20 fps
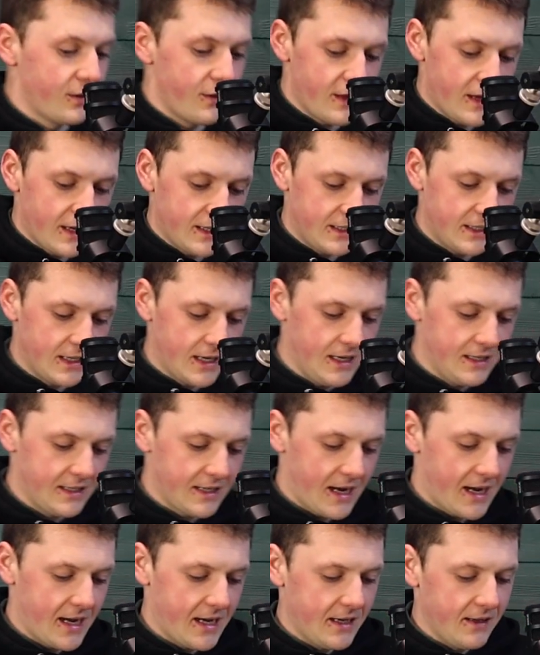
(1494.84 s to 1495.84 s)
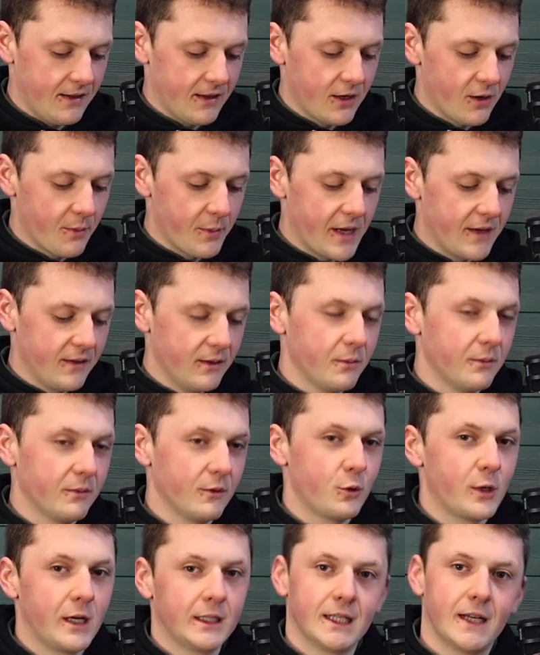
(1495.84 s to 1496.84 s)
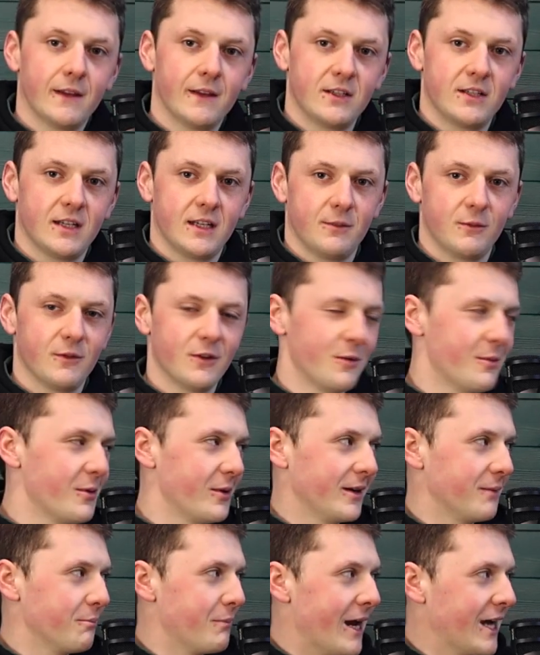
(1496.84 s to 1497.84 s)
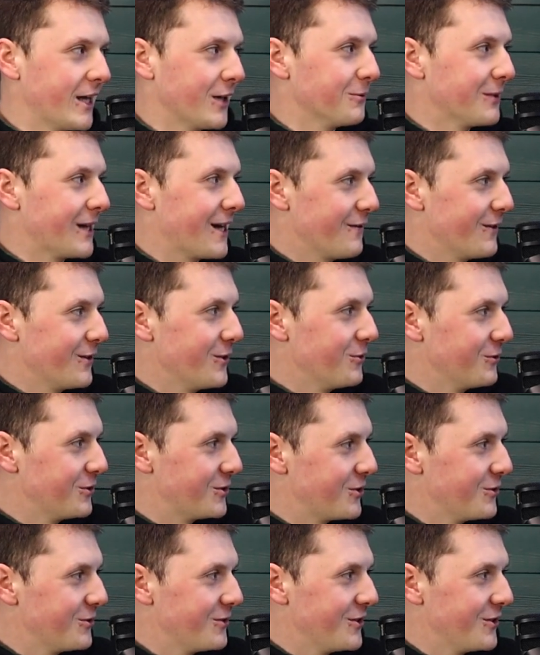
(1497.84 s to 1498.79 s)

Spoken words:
So this is they don't make them quite like this anymore. They don't make them like they used to,